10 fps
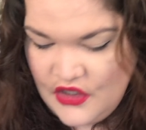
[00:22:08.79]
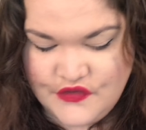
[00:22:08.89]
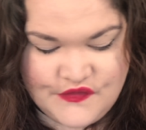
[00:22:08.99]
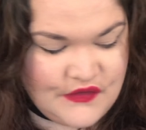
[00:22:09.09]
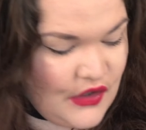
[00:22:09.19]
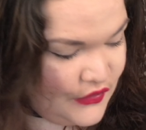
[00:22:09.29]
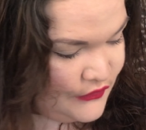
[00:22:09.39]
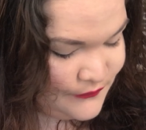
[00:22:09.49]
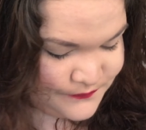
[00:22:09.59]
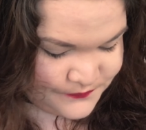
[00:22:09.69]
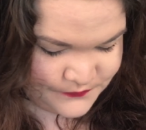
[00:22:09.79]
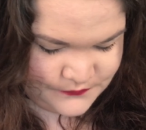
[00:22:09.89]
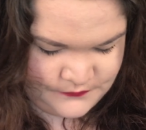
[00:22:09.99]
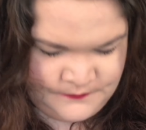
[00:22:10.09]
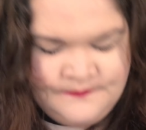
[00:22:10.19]
So,
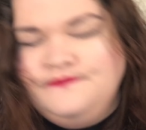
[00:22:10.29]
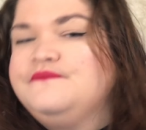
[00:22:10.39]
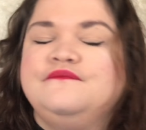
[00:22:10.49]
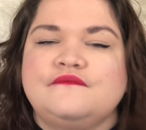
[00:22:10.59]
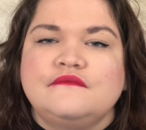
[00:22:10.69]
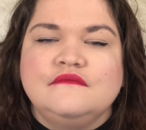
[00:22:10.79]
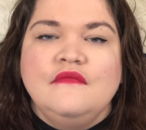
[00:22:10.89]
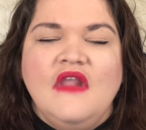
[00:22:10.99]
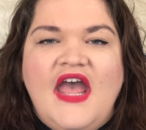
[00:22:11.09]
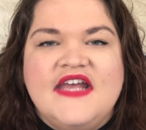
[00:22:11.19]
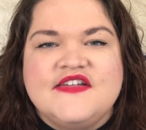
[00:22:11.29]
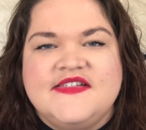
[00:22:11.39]
as